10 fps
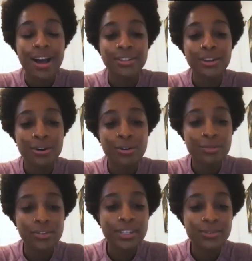
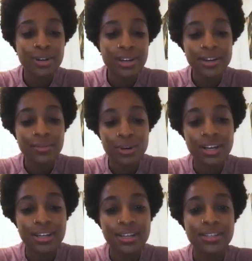So this one
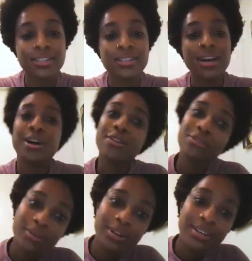was
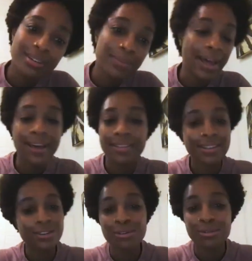another one, man.
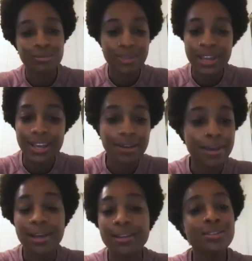This whole thing, man.